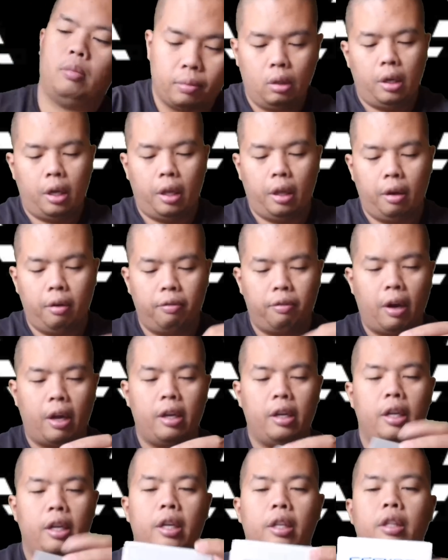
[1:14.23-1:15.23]
And then
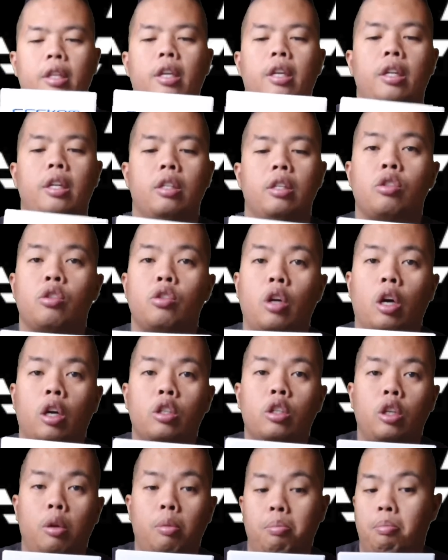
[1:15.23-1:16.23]
finally the
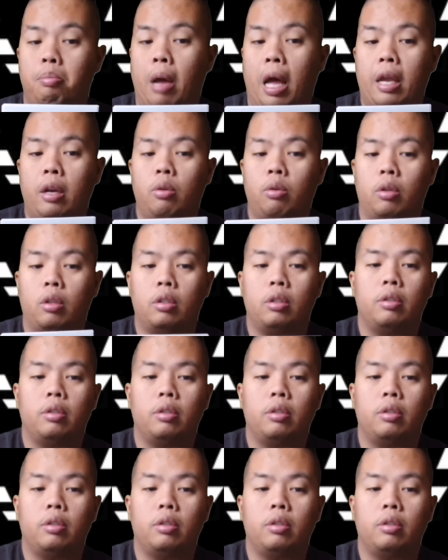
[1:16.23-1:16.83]
instruction manual.